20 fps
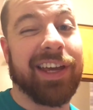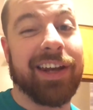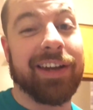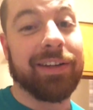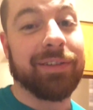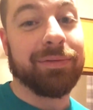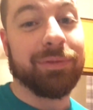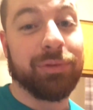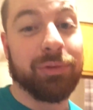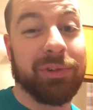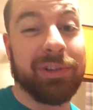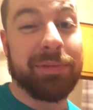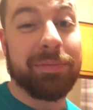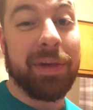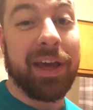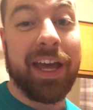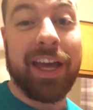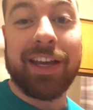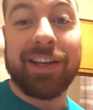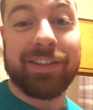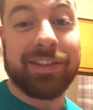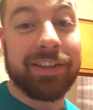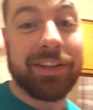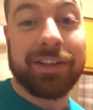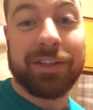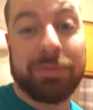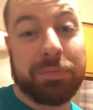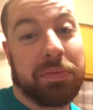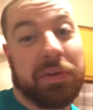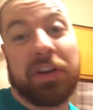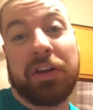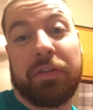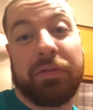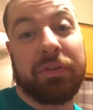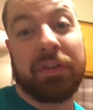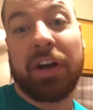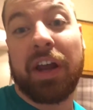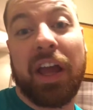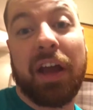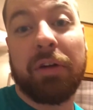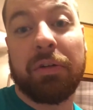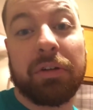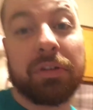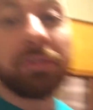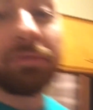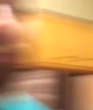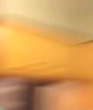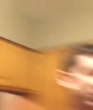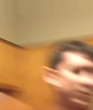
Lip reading: added 3 bags and it's been over an hour.